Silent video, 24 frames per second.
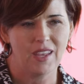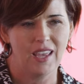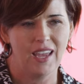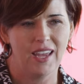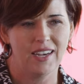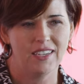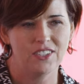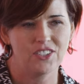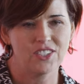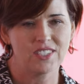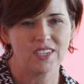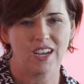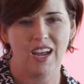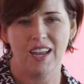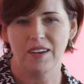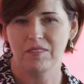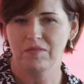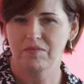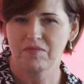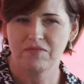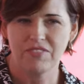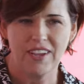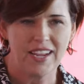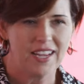and just
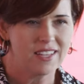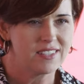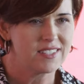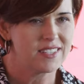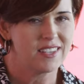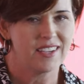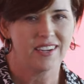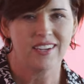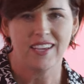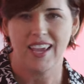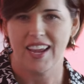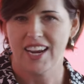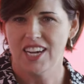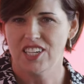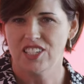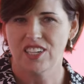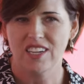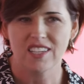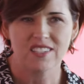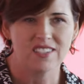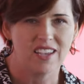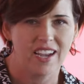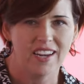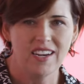got fans engaged and
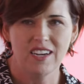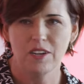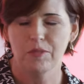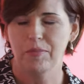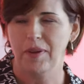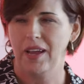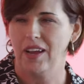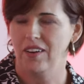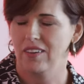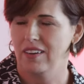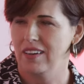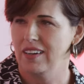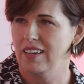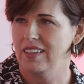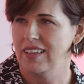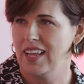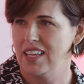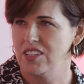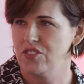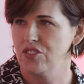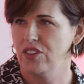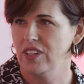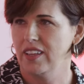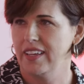excited about it. And
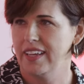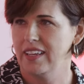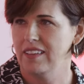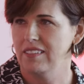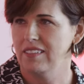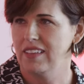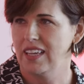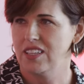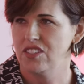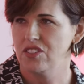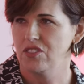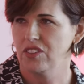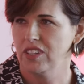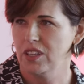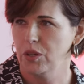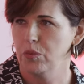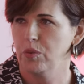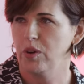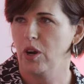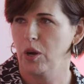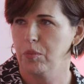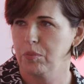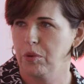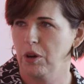that's really that's really
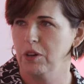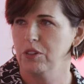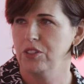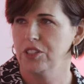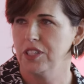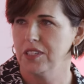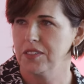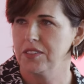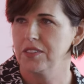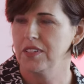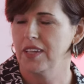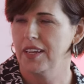what our approach is.